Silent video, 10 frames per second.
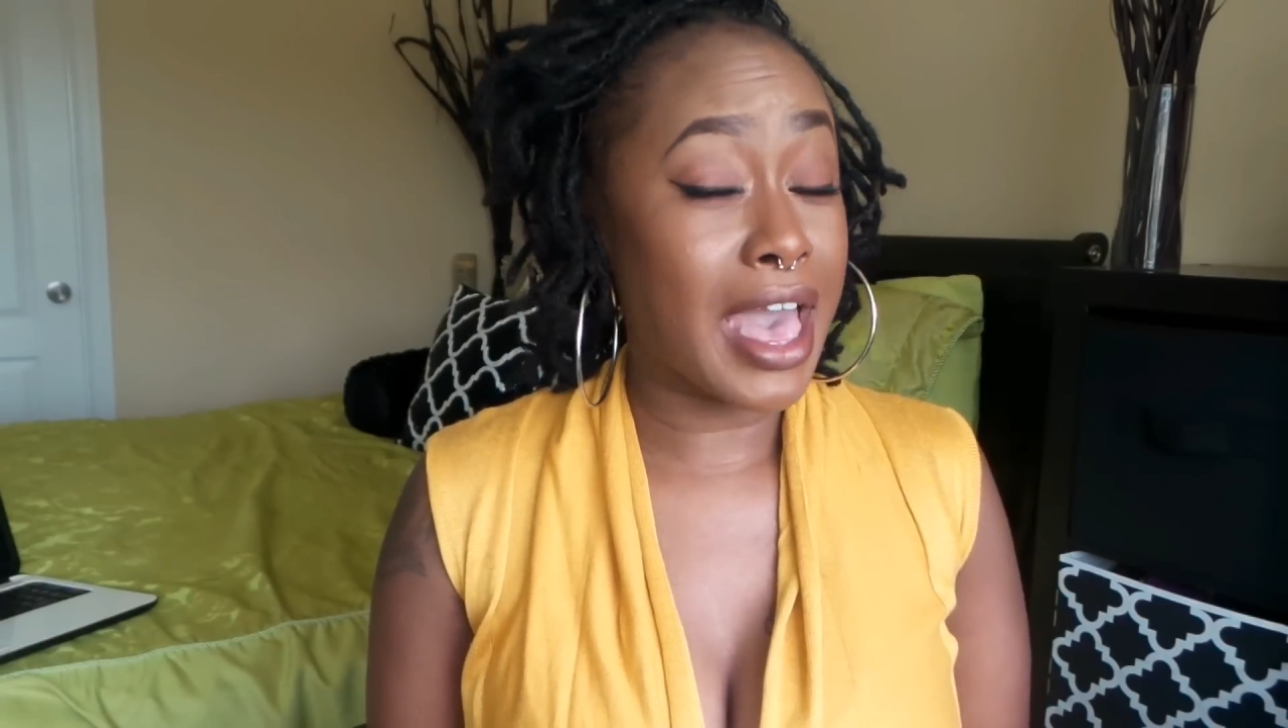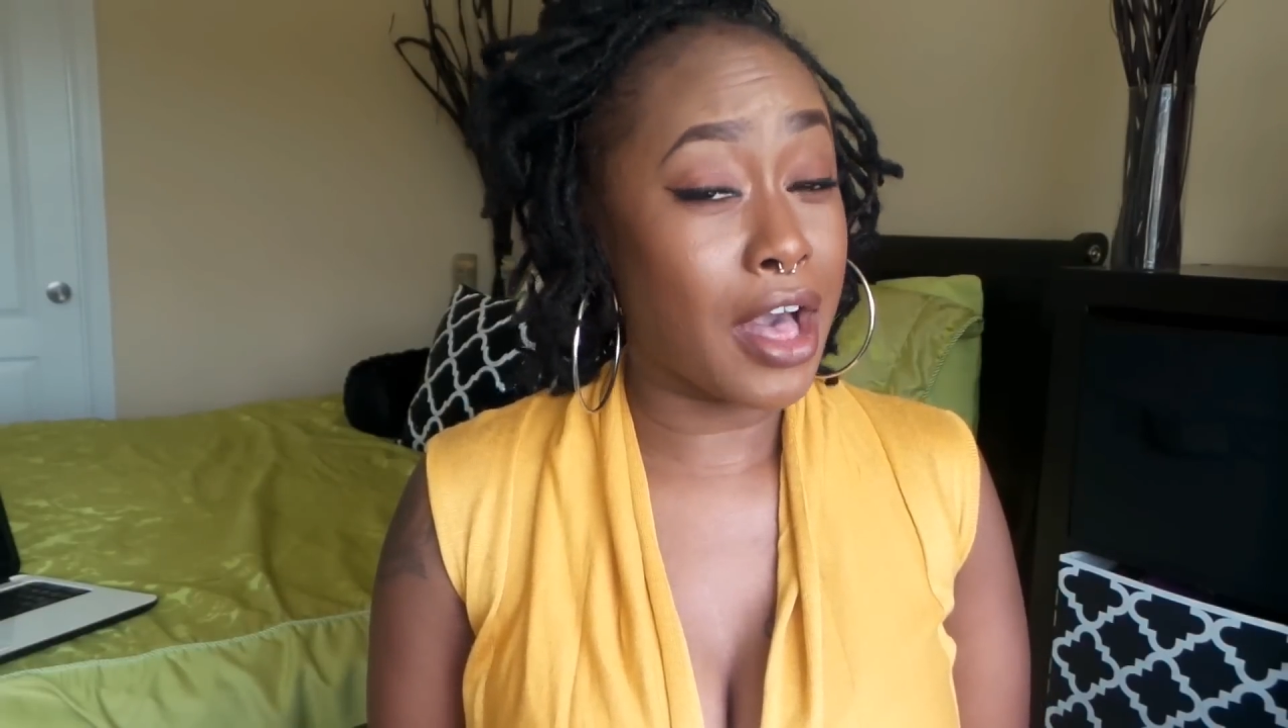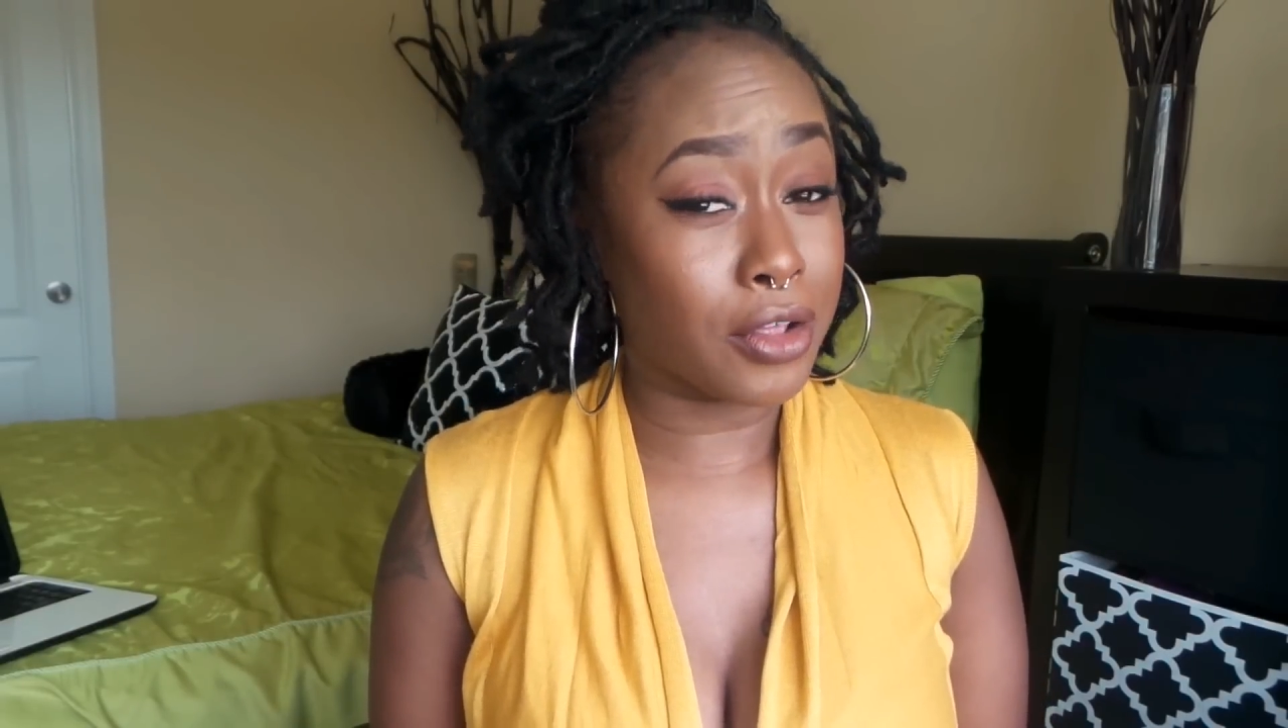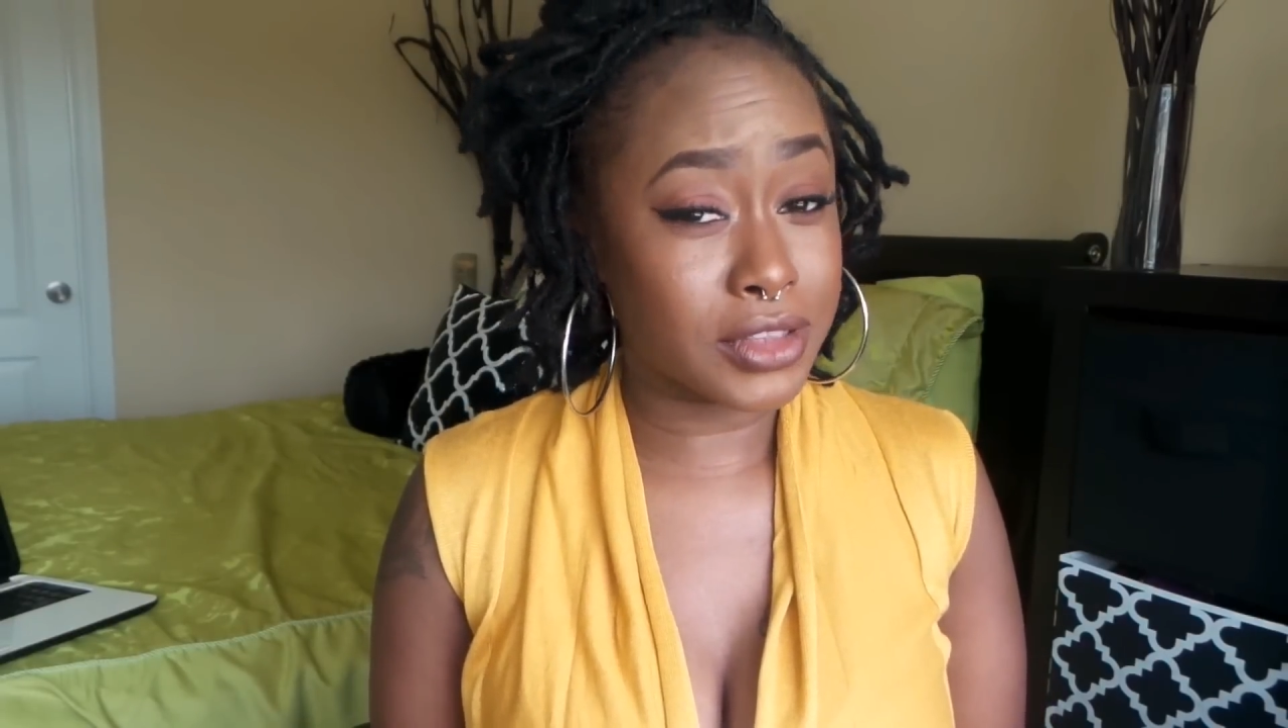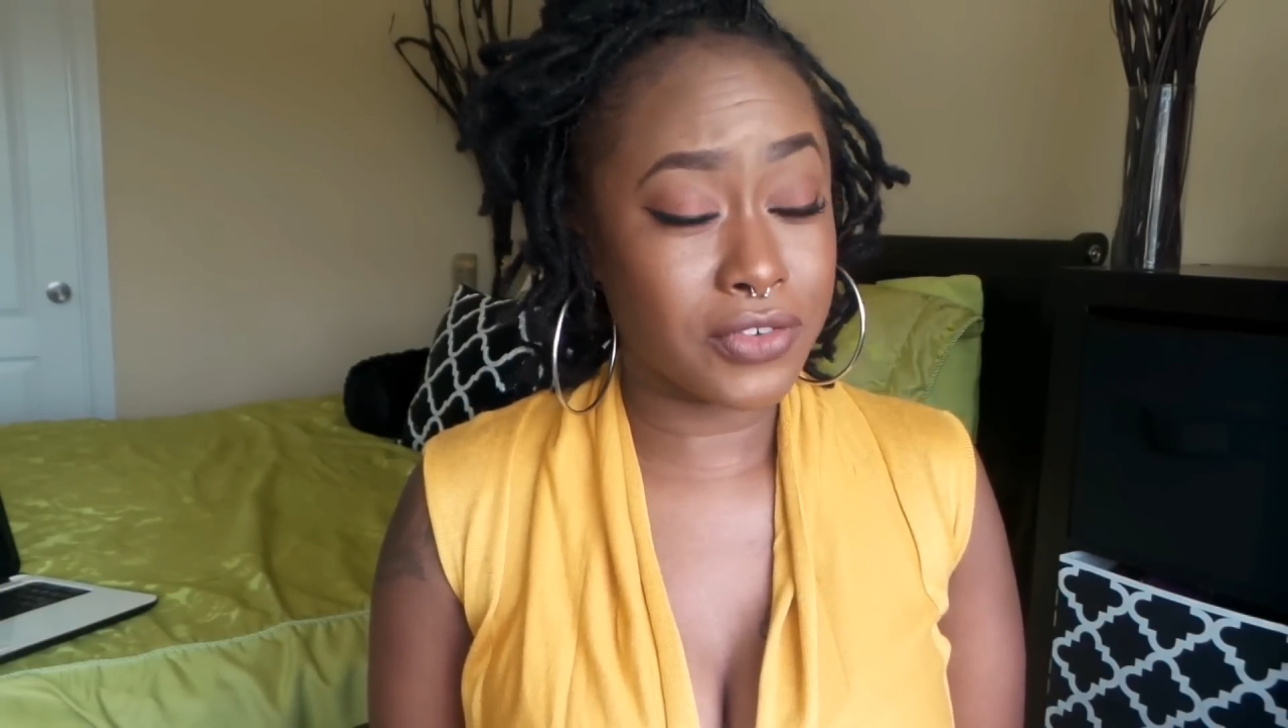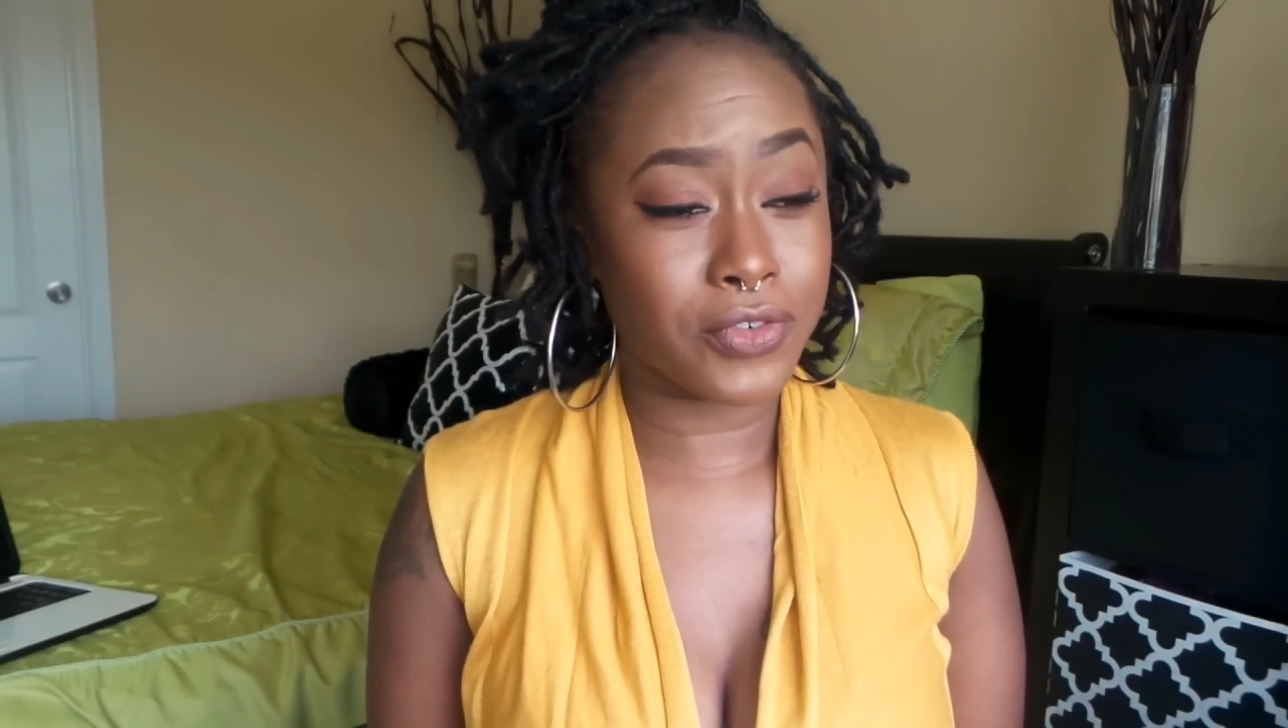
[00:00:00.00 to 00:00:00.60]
healthy